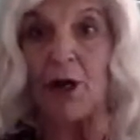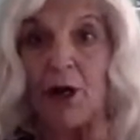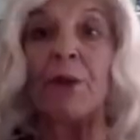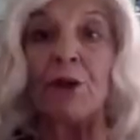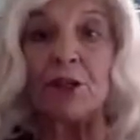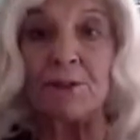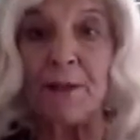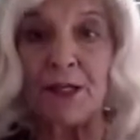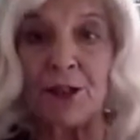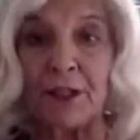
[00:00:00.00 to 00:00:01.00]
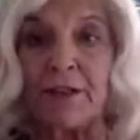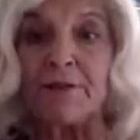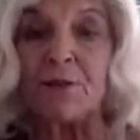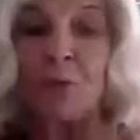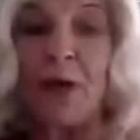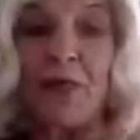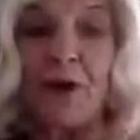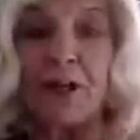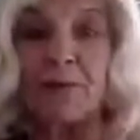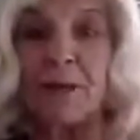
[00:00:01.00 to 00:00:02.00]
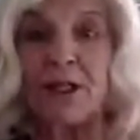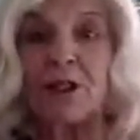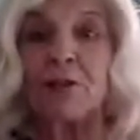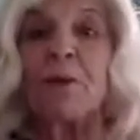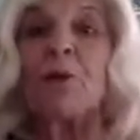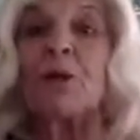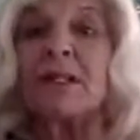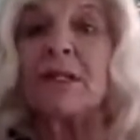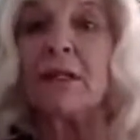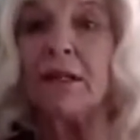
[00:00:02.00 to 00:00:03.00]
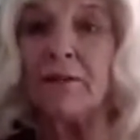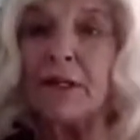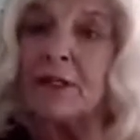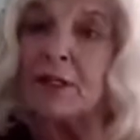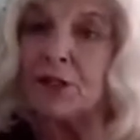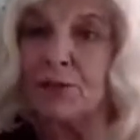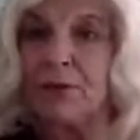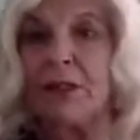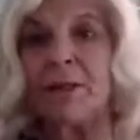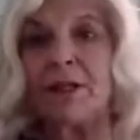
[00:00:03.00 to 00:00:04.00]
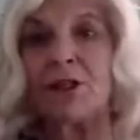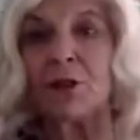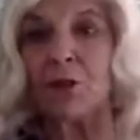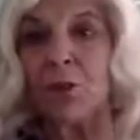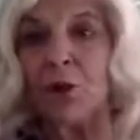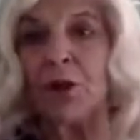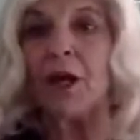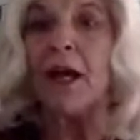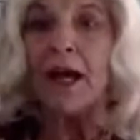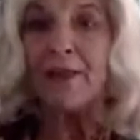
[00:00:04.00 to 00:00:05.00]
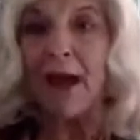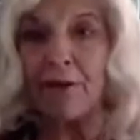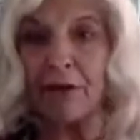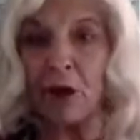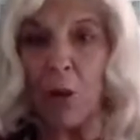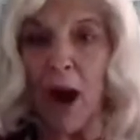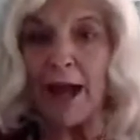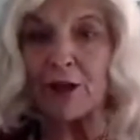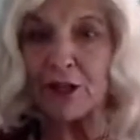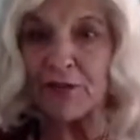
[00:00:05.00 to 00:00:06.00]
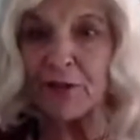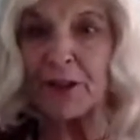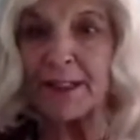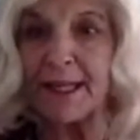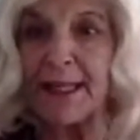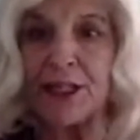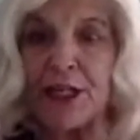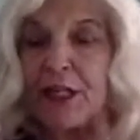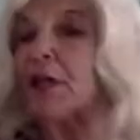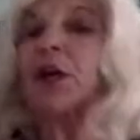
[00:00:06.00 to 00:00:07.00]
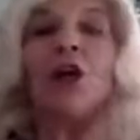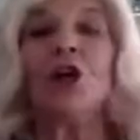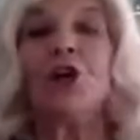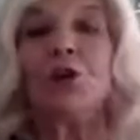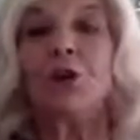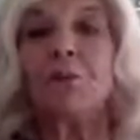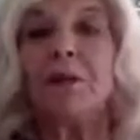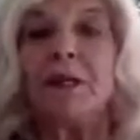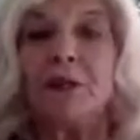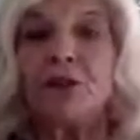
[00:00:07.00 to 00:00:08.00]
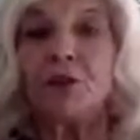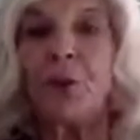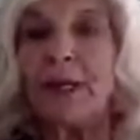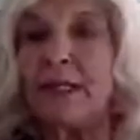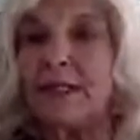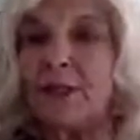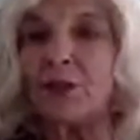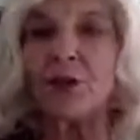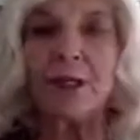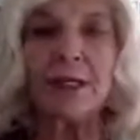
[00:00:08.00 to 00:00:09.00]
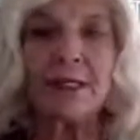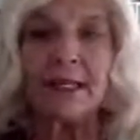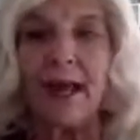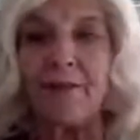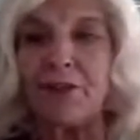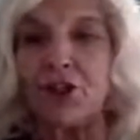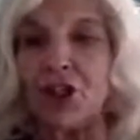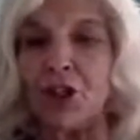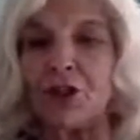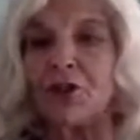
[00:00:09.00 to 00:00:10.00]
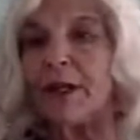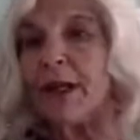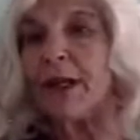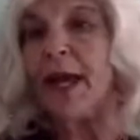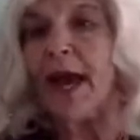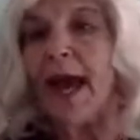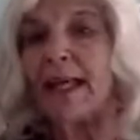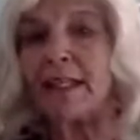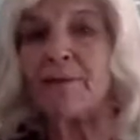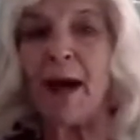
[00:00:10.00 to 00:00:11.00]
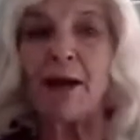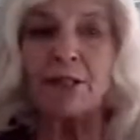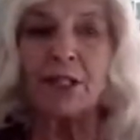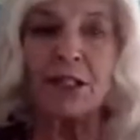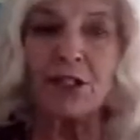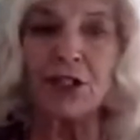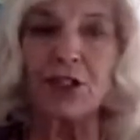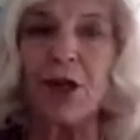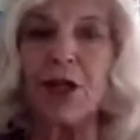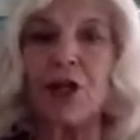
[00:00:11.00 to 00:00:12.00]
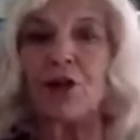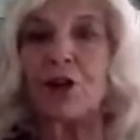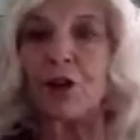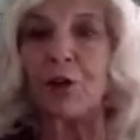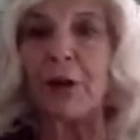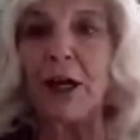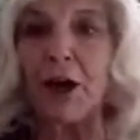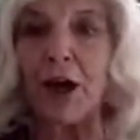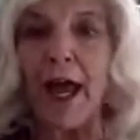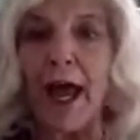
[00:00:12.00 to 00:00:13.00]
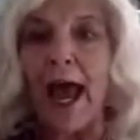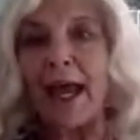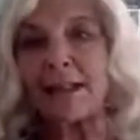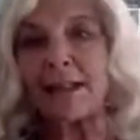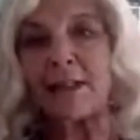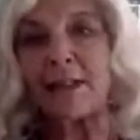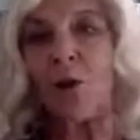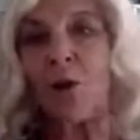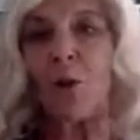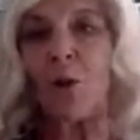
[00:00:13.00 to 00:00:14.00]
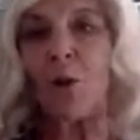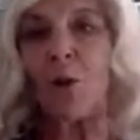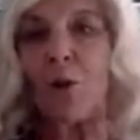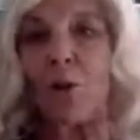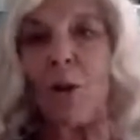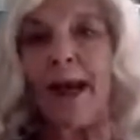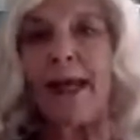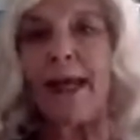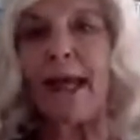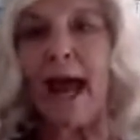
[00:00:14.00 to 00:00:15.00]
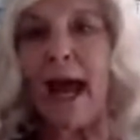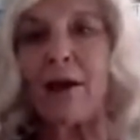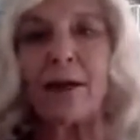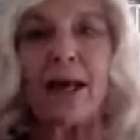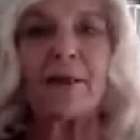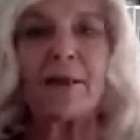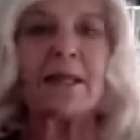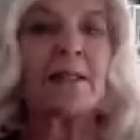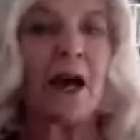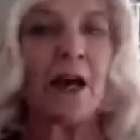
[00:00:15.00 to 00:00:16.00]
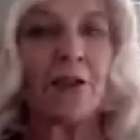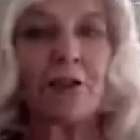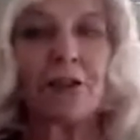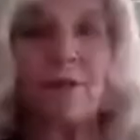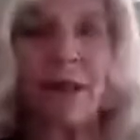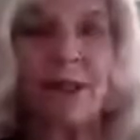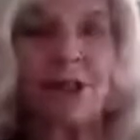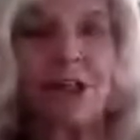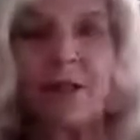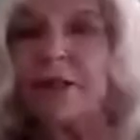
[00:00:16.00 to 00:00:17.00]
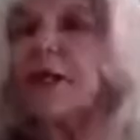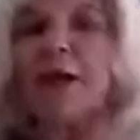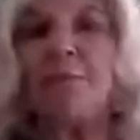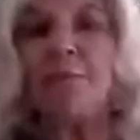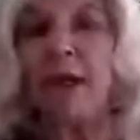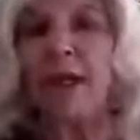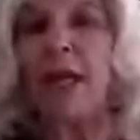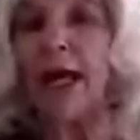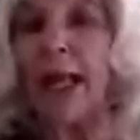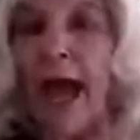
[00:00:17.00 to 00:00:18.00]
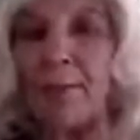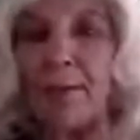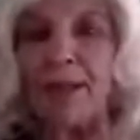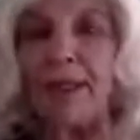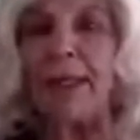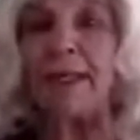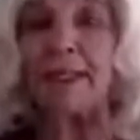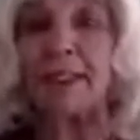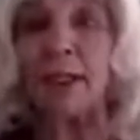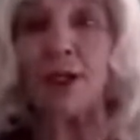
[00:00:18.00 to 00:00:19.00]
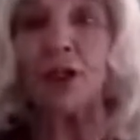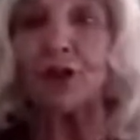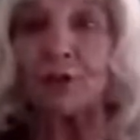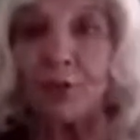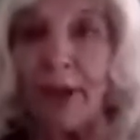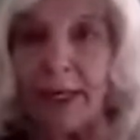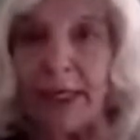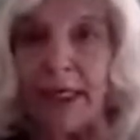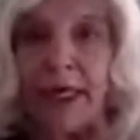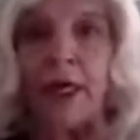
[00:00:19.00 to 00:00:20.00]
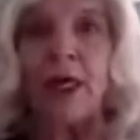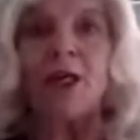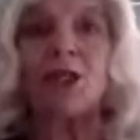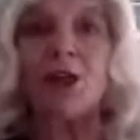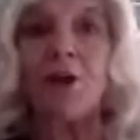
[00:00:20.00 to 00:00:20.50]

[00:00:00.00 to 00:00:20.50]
with our special gifts, with our specials, but we're still living in this three-dimensional world that requires full attention. You could be in your 20s and 30s and having children and spouses and starting your career. And so weighing out at this other dimension may not happen until you're ready. So